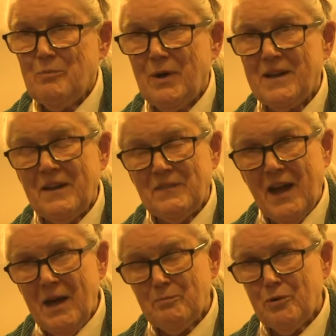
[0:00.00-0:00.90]
But at
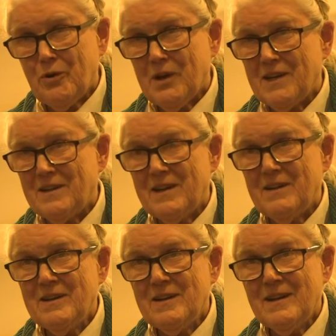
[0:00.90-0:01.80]
that point,
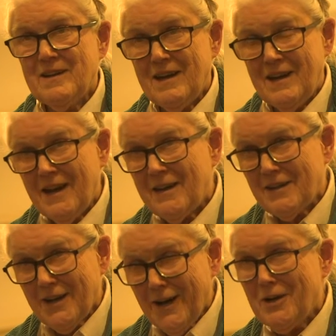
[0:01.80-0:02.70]

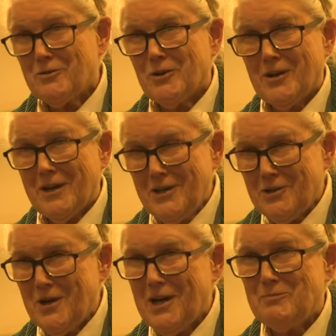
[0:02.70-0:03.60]
Anne Conroy,
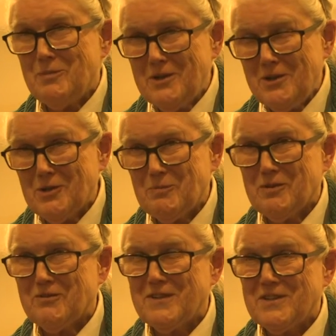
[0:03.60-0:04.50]
who had been her
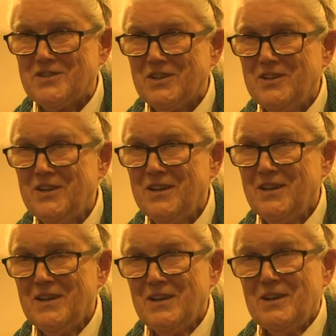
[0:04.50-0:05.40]
provincial,
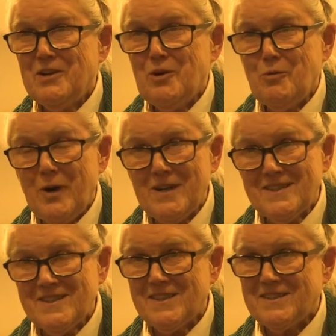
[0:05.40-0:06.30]

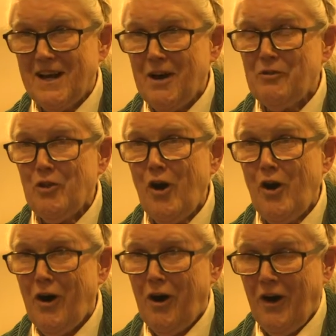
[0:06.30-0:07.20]
was down the
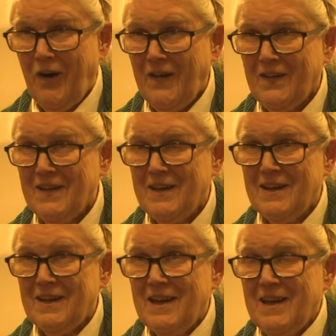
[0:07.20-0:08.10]
hall
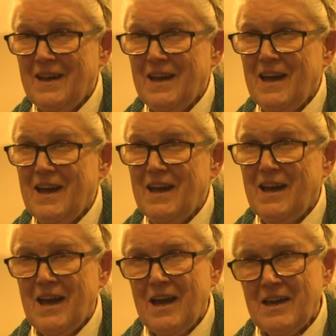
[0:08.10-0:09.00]

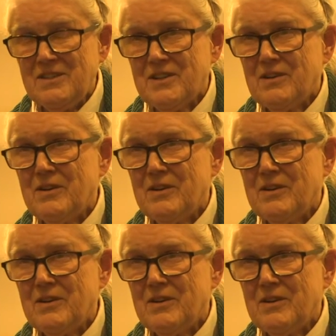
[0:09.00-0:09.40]
and